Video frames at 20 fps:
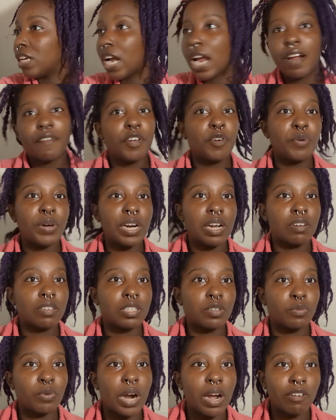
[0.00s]
Everyone
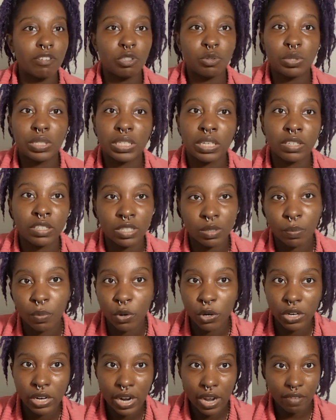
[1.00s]
else around you is in
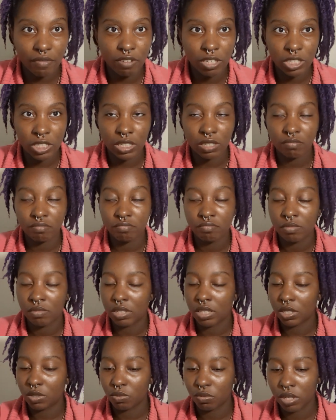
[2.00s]
support of that vision.
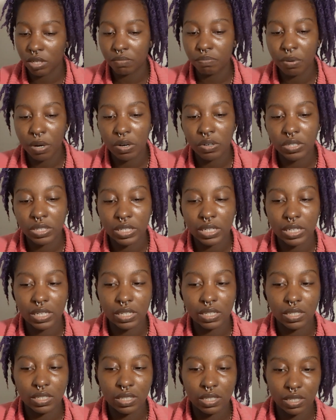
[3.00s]
This one person
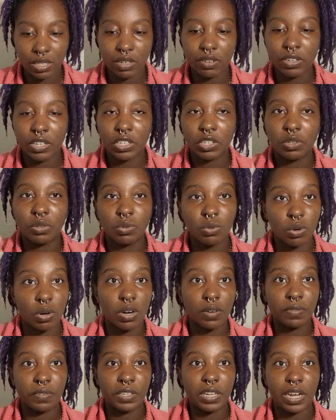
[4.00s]
is steering you
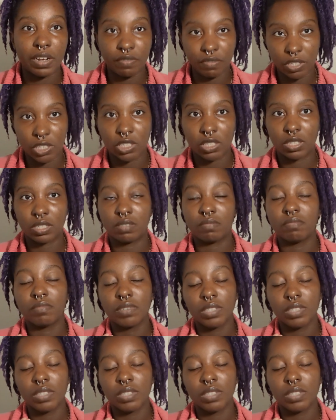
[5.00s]
off of that vision.